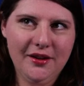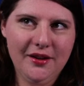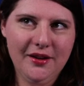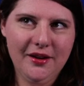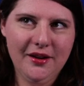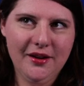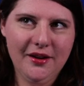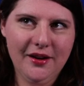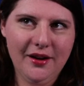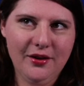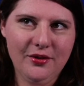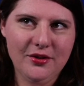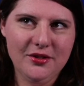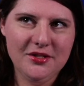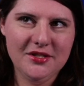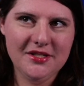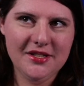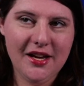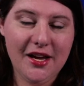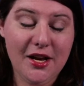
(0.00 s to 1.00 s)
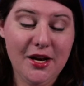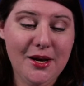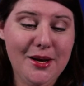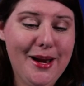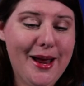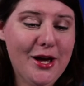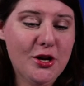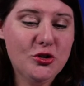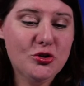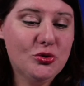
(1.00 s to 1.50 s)
would say,
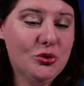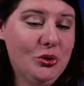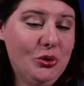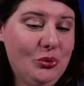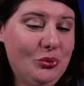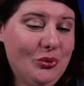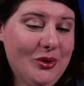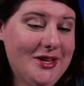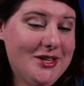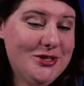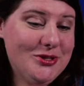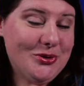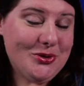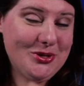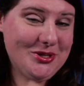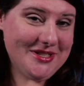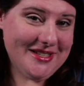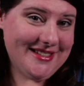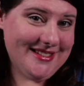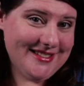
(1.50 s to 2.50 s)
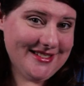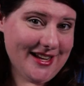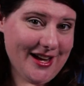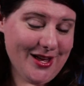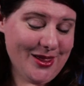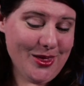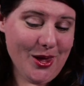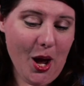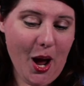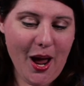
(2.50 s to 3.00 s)
natural resources on
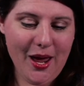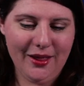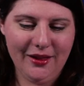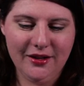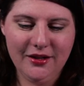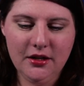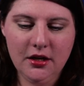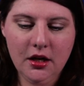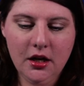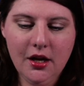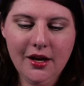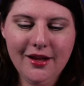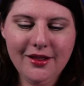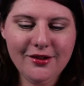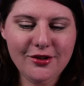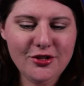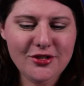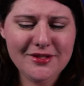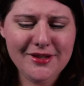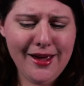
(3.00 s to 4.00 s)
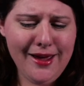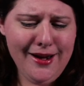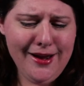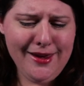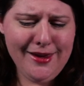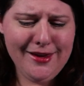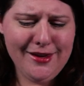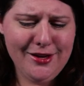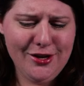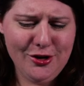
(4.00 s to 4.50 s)
the island, they're just kind of
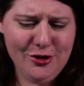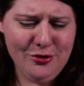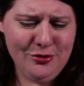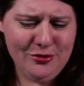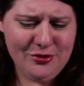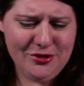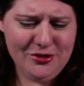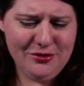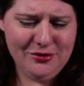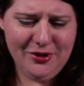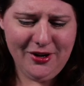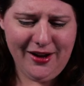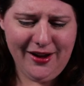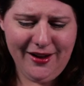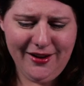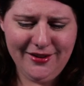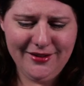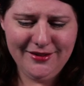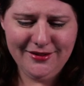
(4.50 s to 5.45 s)
cute, you guys.